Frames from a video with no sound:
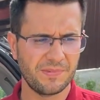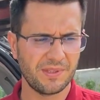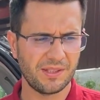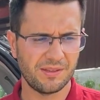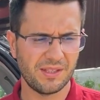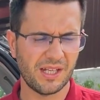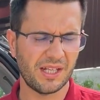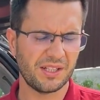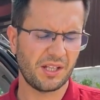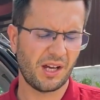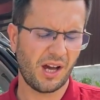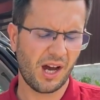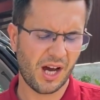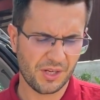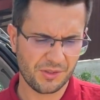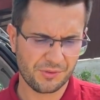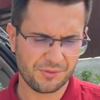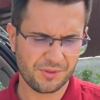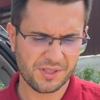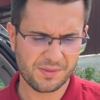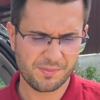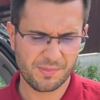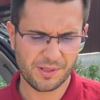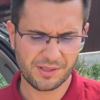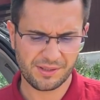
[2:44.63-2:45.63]
not
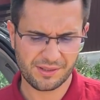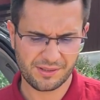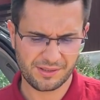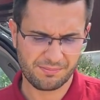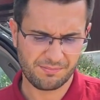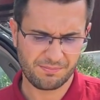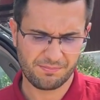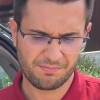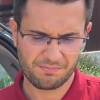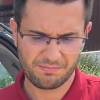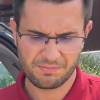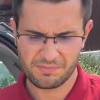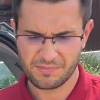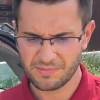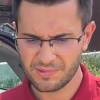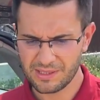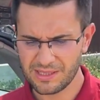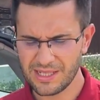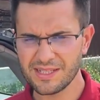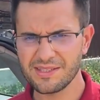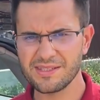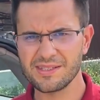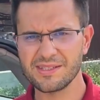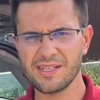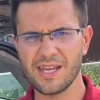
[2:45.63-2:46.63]
hundreds, but
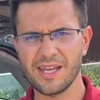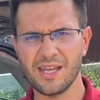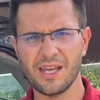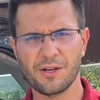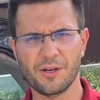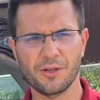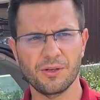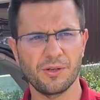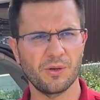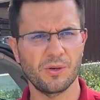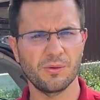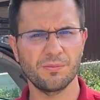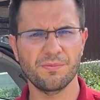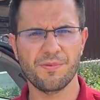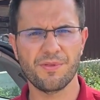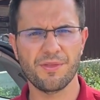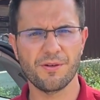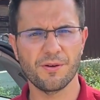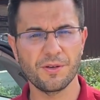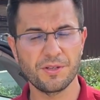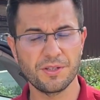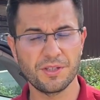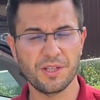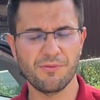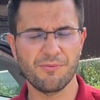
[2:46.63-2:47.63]
let's say, I don't know,
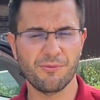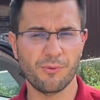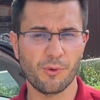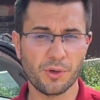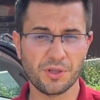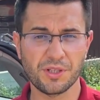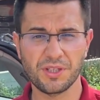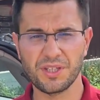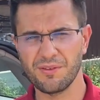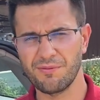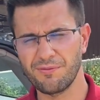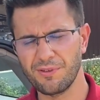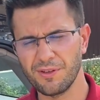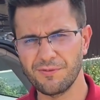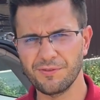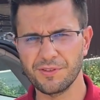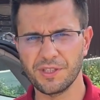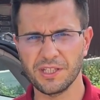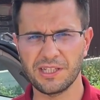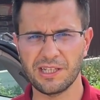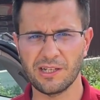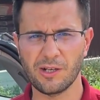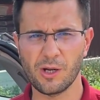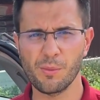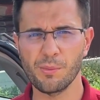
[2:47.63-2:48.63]
30, 40, 50
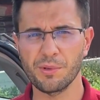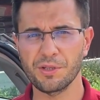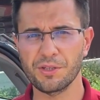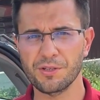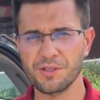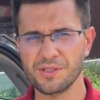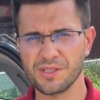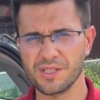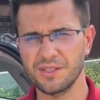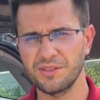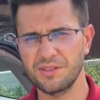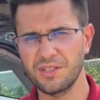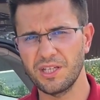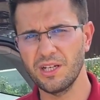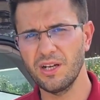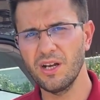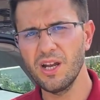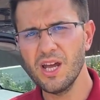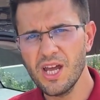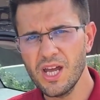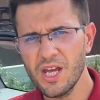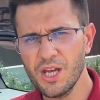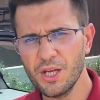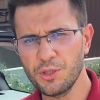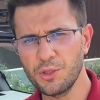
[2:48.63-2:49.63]
kilometers until
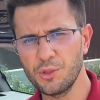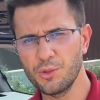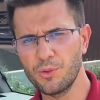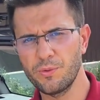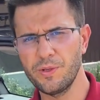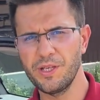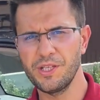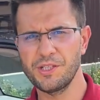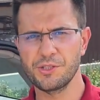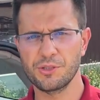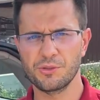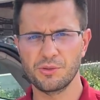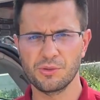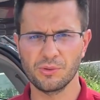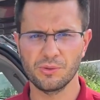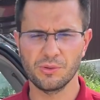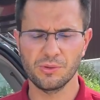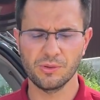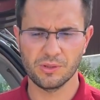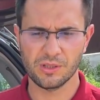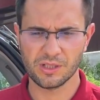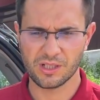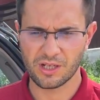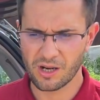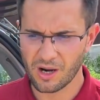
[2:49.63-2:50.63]
you reach
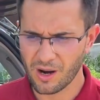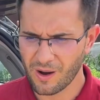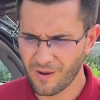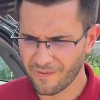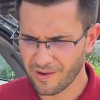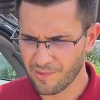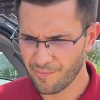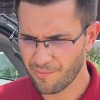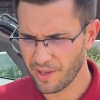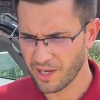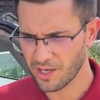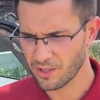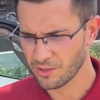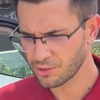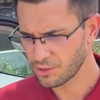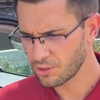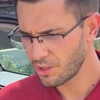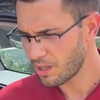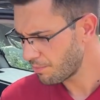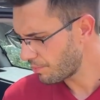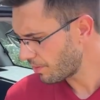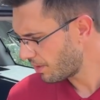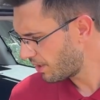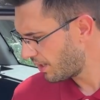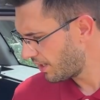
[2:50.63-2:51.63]
to a car repair
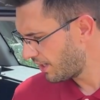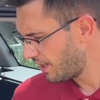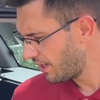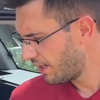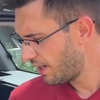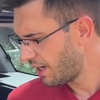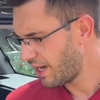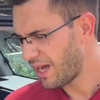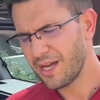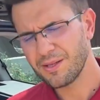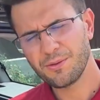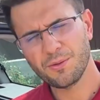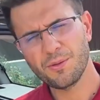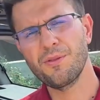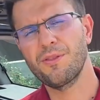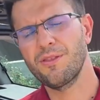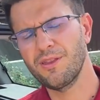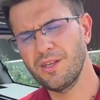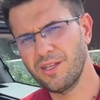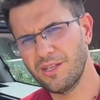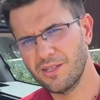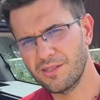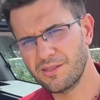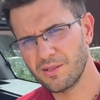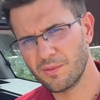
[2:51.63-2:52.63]
shop, I don't
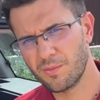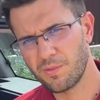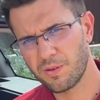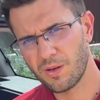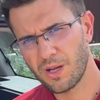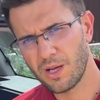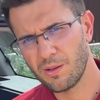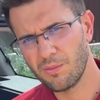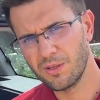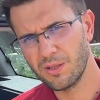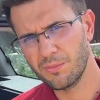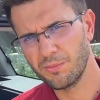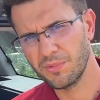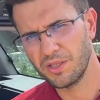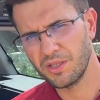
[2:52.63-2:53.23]
think it's a problem